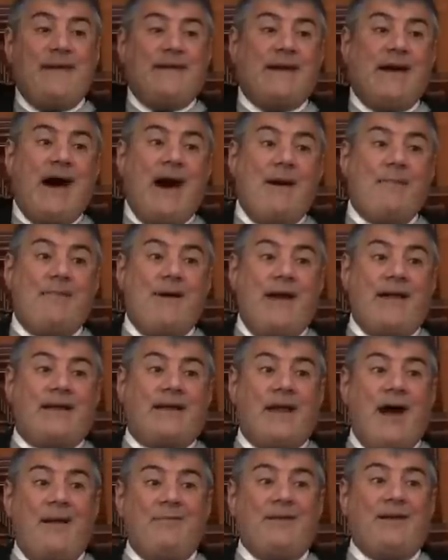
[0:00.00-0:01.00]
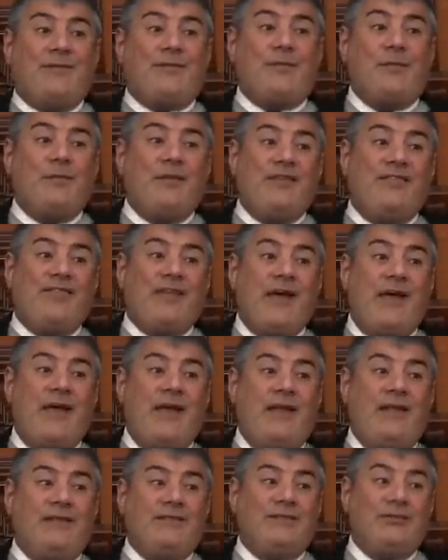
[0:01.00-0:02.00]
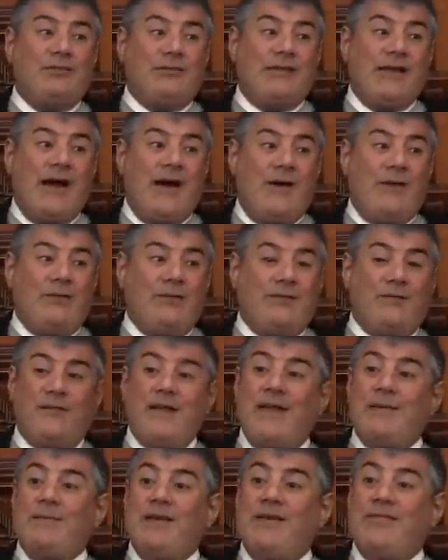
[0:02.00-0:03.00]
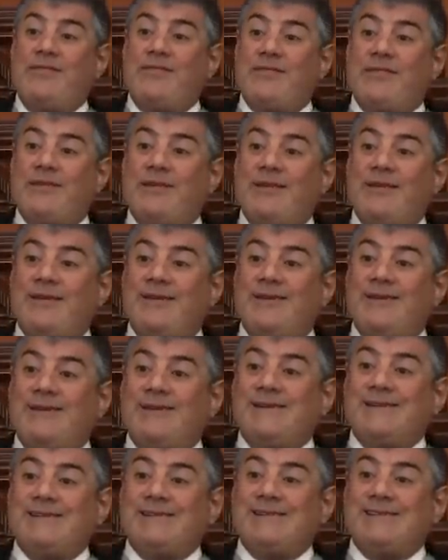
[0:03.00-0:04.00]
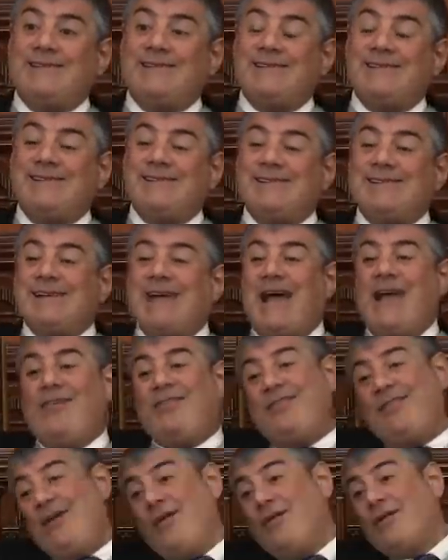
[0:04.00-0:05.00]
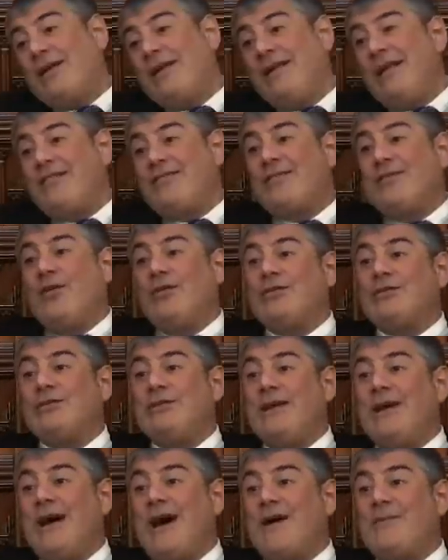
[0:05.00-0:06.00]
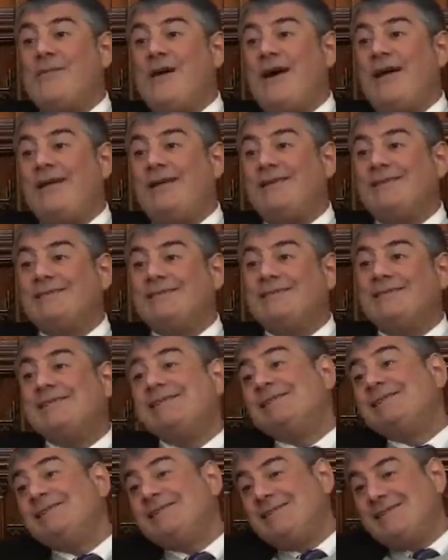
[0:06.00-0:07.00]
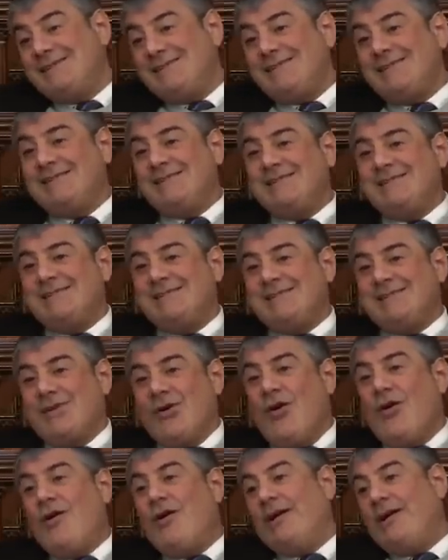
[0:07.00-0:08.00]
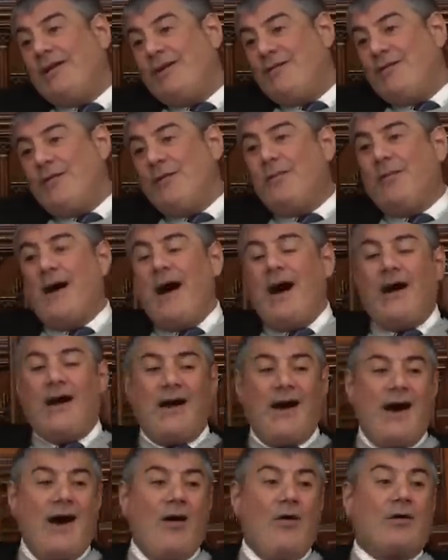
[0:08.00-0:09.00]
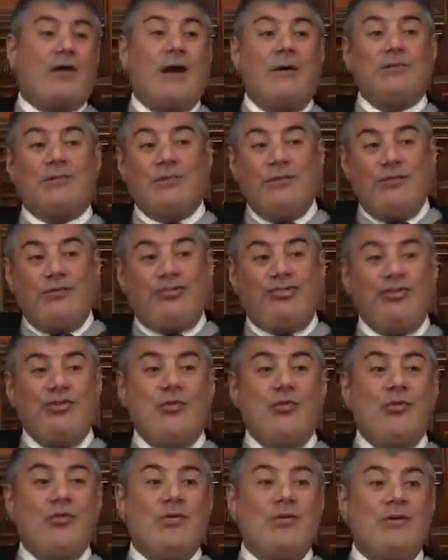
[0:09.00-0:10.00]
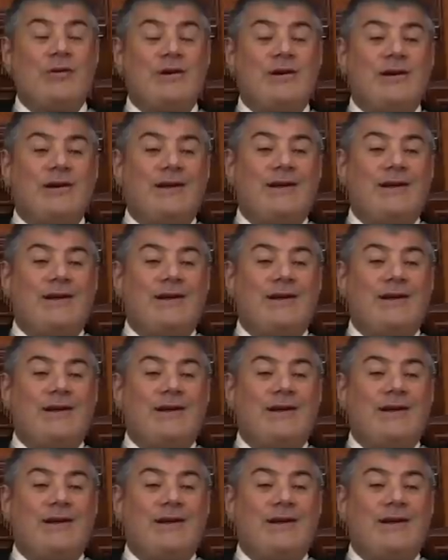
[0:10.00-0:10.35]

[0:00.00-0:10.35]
big rabbi coming from Israel to town, famous, I say, okay, let's go to the rabbi. Go, I'll give you a bracha, or come to his shiur.